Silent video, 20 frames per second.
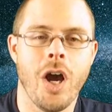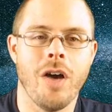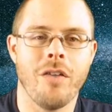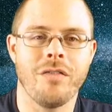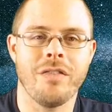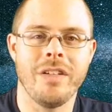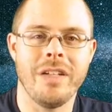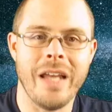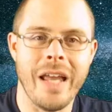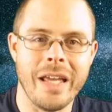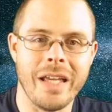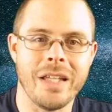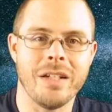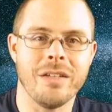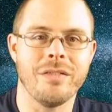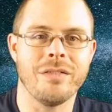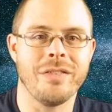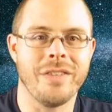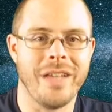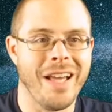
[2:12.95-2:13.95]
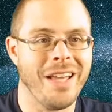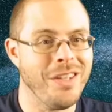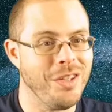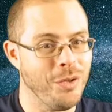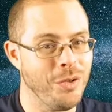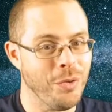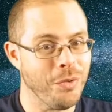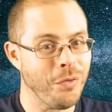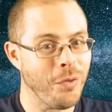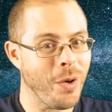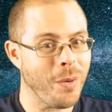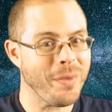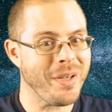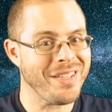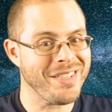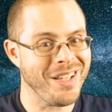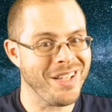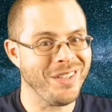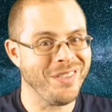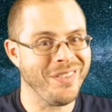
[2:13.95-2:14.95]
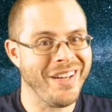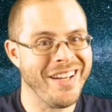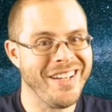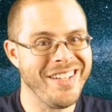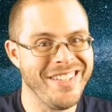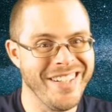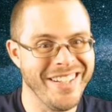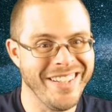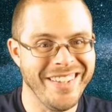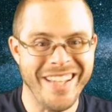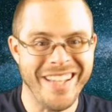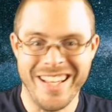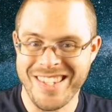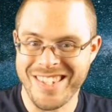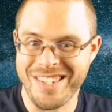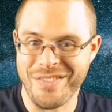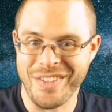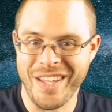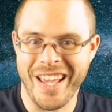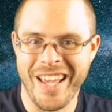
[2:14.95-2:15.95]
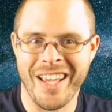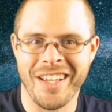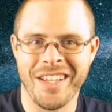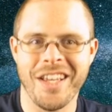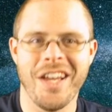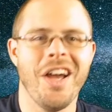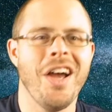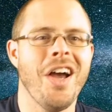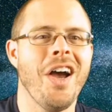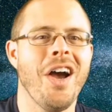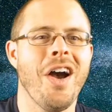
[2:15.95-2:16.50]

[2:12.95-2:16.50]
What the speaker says: of uniform acceleration, that's the flag,